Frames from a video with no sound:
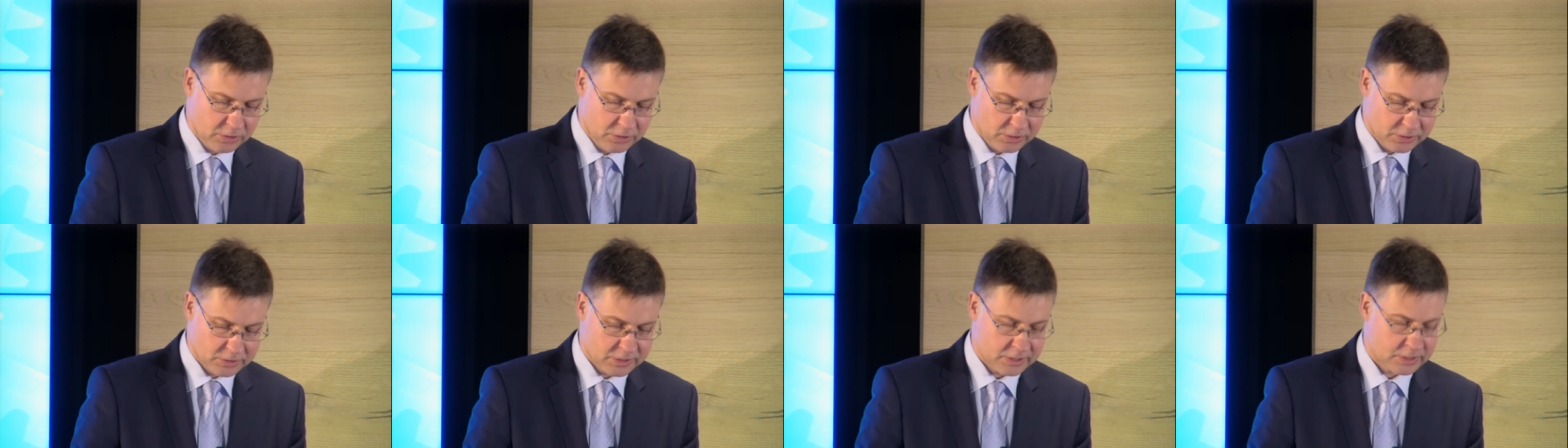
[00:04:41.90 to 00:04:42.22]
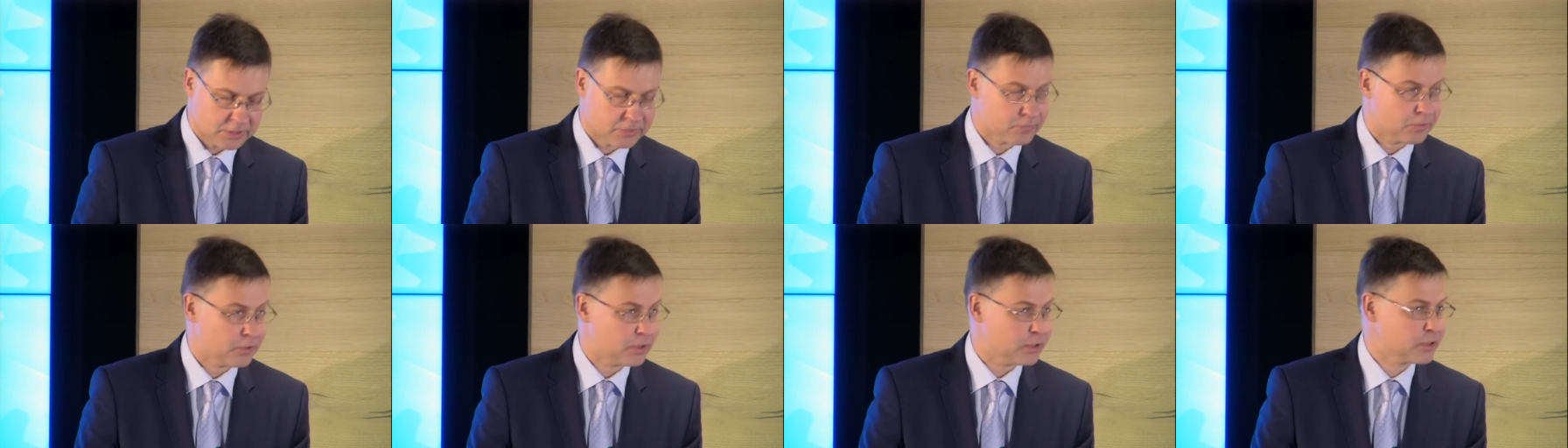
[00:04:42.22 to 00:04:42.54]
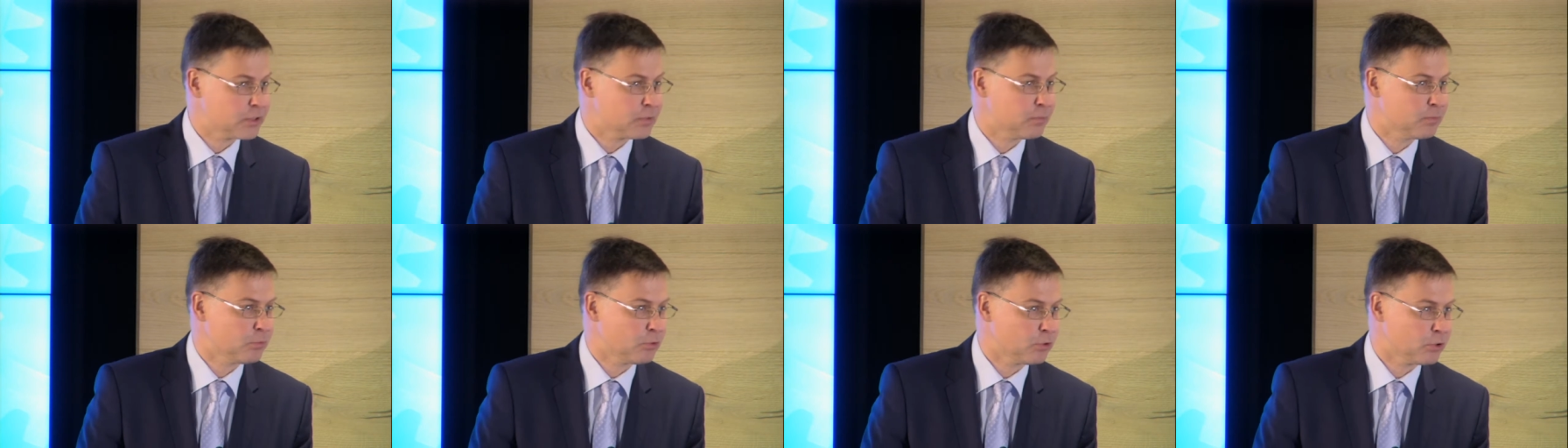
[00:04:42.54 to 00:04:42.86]
So that's why it's
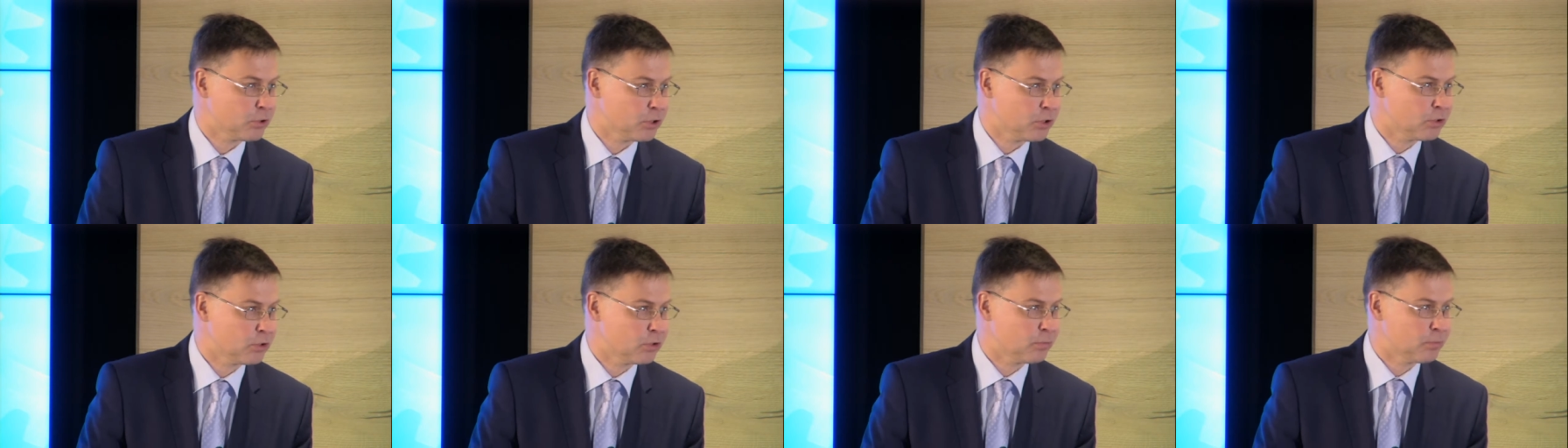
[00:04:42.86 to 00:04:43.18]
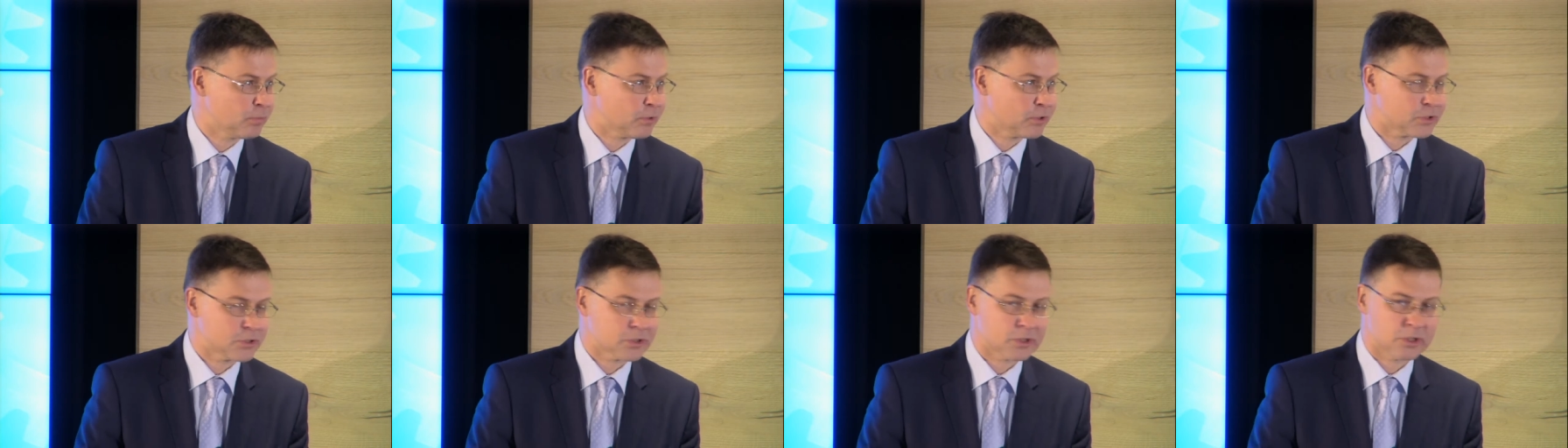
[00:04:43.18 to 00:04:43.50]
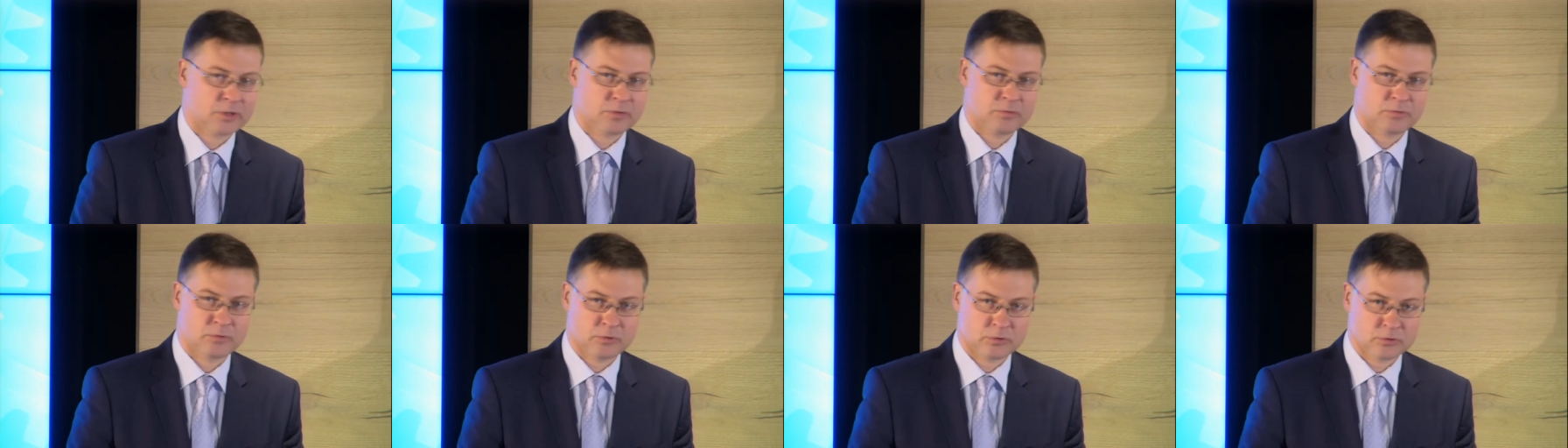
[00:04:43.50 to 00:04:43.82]
important to
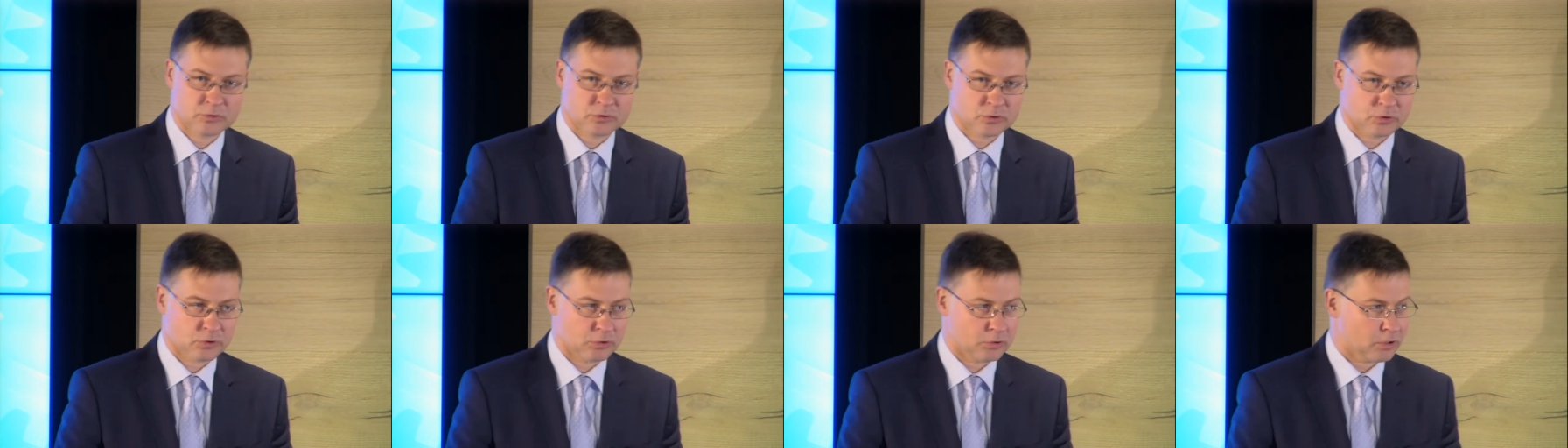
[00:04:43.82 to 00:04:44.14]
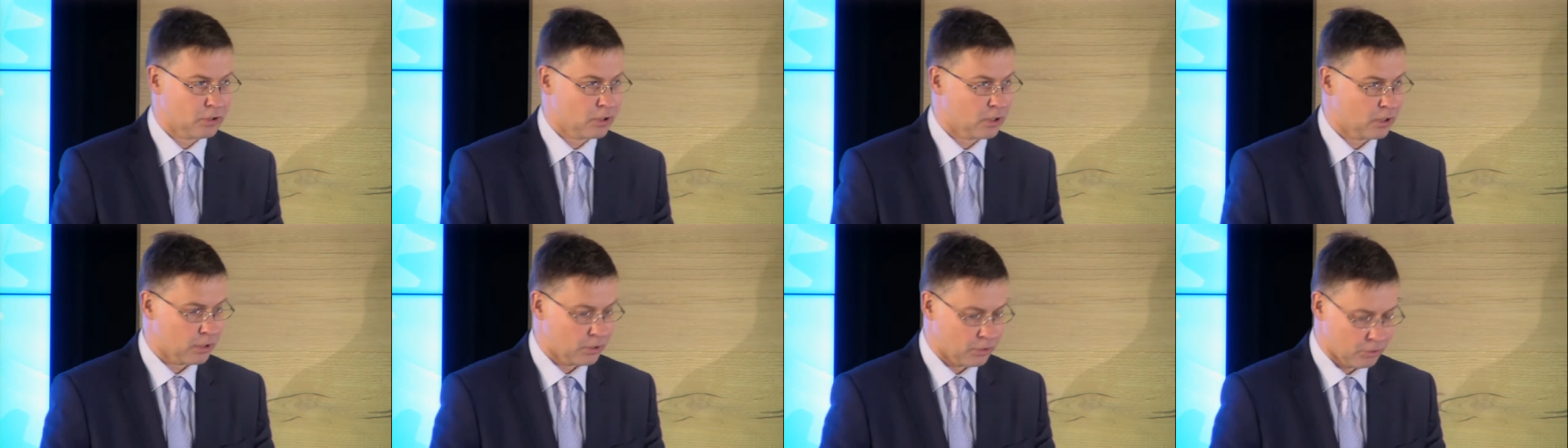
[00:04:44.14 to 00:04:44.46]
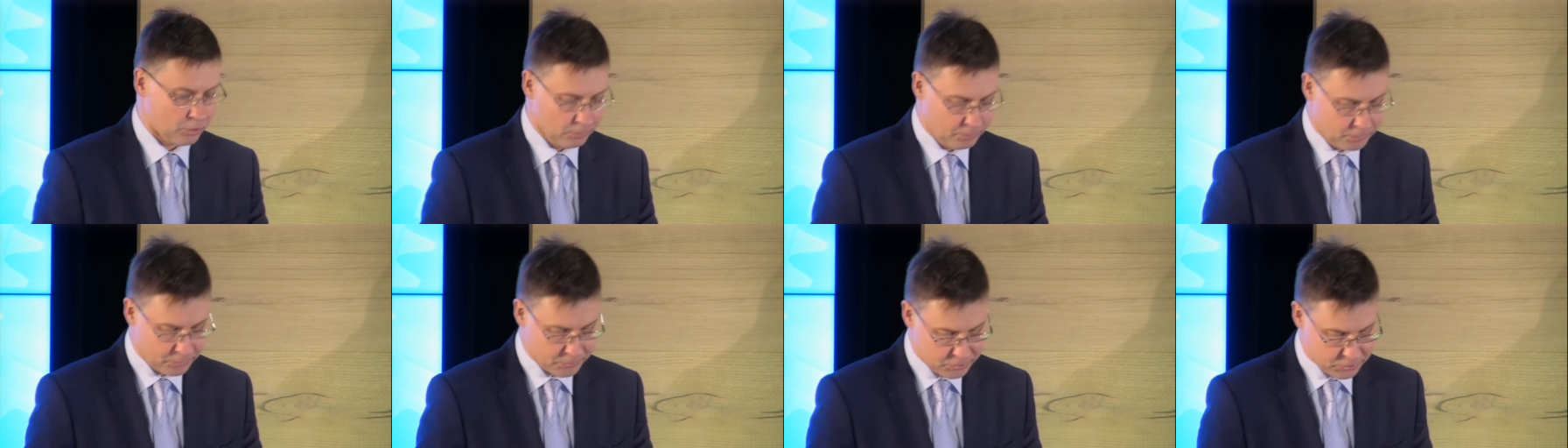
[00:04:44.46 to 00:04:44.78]
preserve also
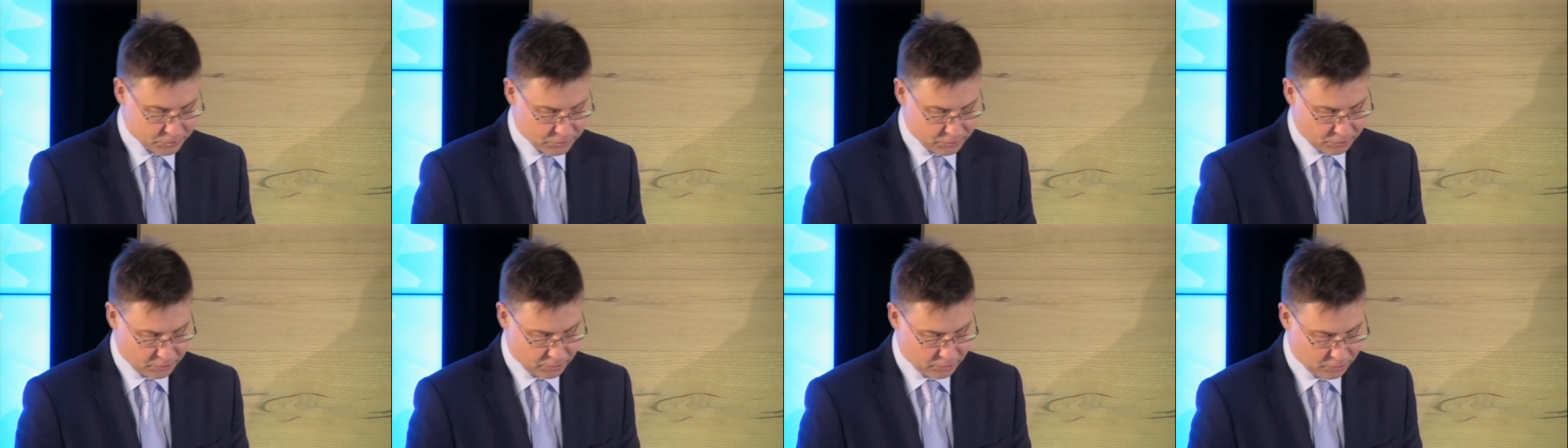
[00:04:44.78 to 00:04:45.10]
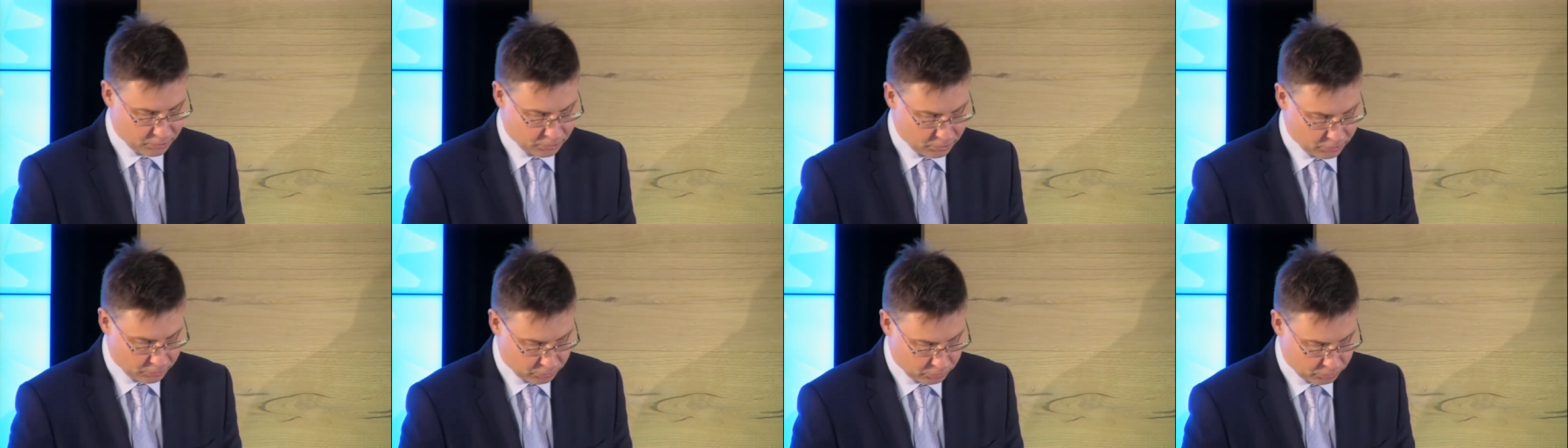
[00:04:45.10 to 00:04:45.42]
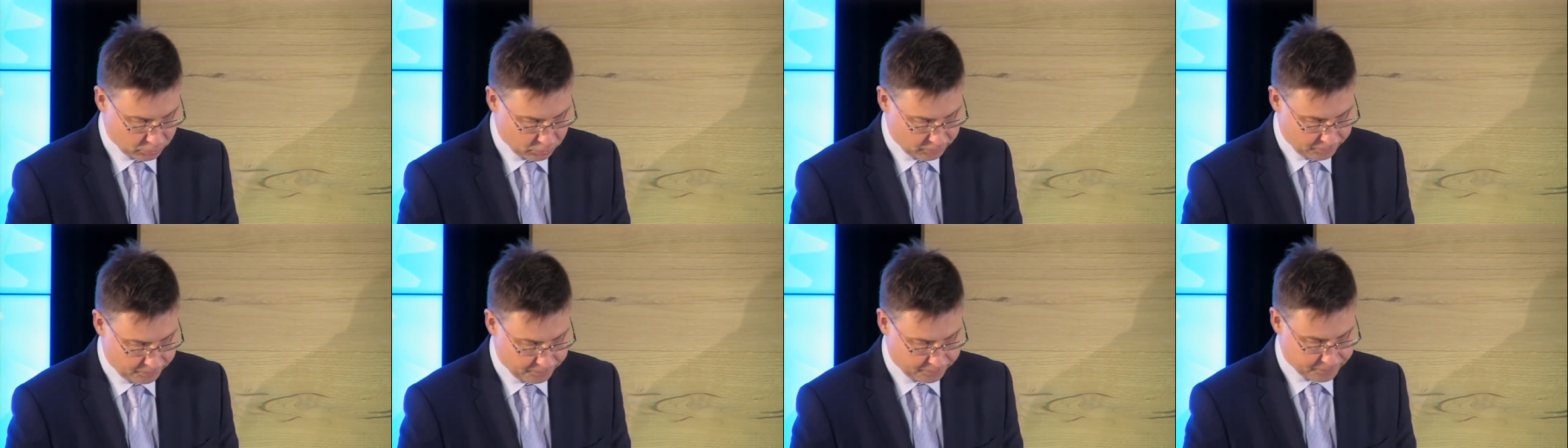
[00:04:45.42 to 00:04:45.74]
EIOPA's uh, role.